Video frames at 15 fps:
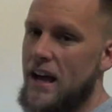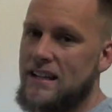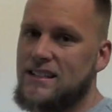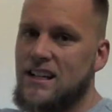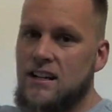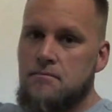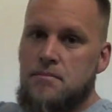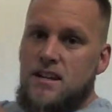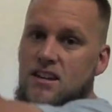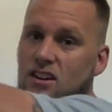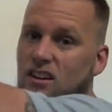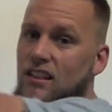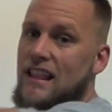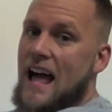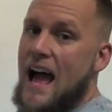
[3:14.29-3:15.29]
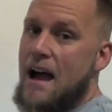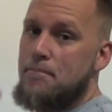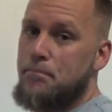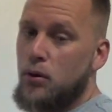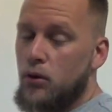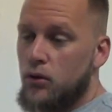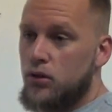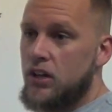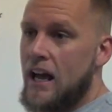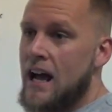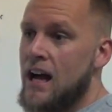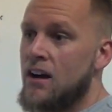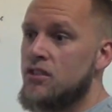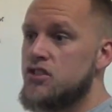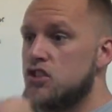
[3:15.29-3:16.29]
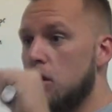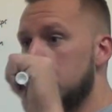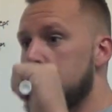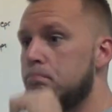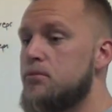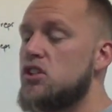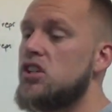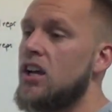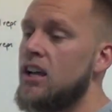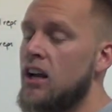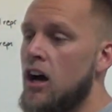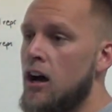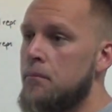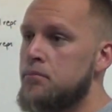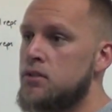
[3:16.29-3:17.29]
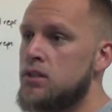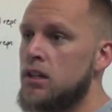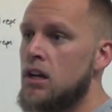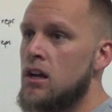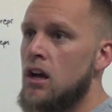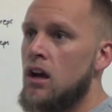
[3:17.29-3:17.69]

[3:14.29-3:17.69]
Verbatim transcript: that's gonna be your lat pull downs, your chin ups,